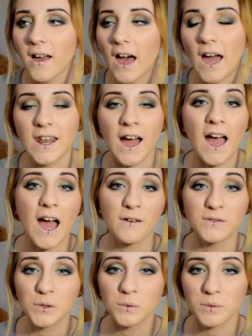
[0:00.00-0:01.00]
I
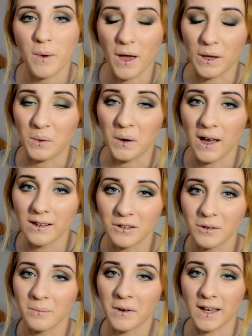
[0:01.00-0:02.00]
have talked about it quite a
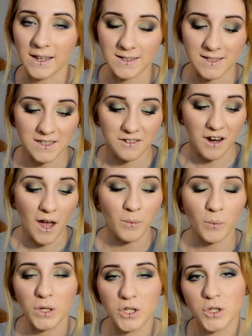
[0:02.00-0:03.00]
lot on my
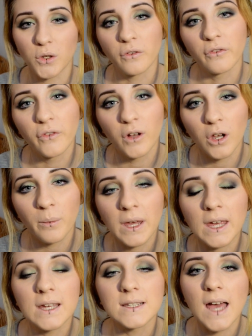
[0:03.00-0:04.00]
Instagram, which you can follow
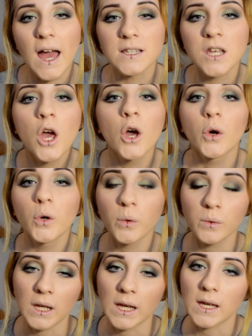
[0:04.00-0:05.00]
me. It's at
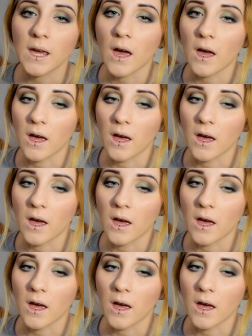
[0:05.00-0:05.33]
Courtney.